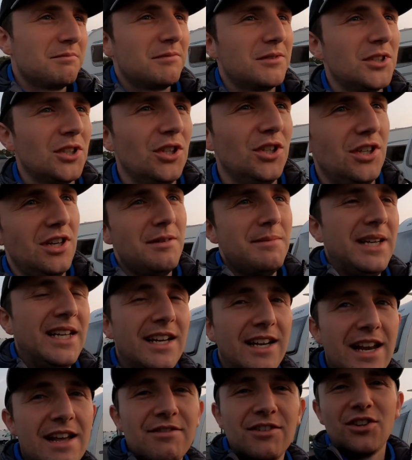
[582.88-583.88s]
So I mean,
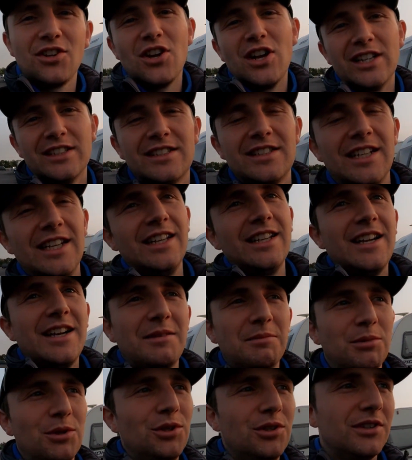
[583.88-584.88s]
I never thought I'd say
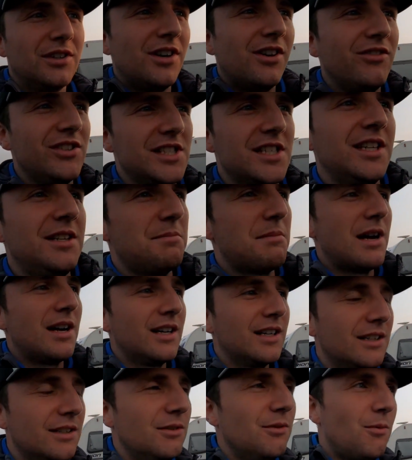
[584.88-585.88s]
that, but obviously
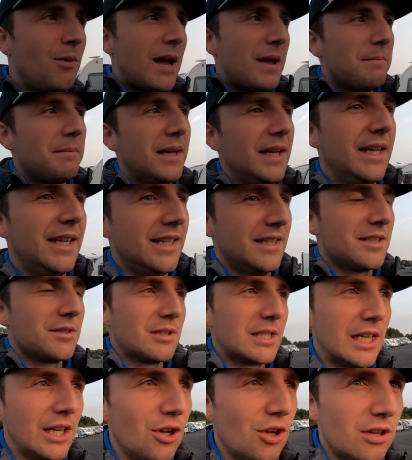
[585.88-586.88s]
my wet pace
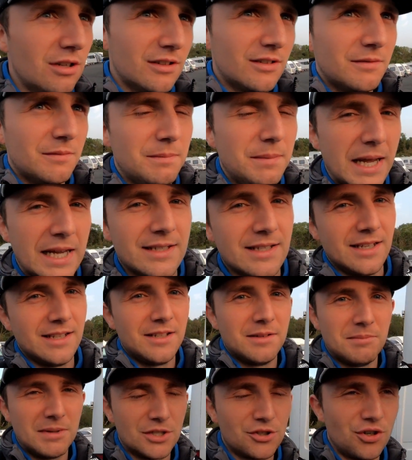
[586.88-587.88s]
was a lot better
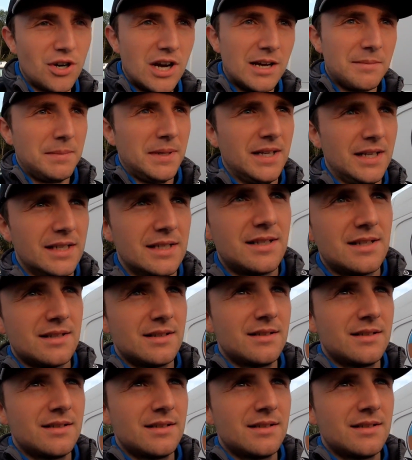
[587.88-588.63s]
than my dry pace.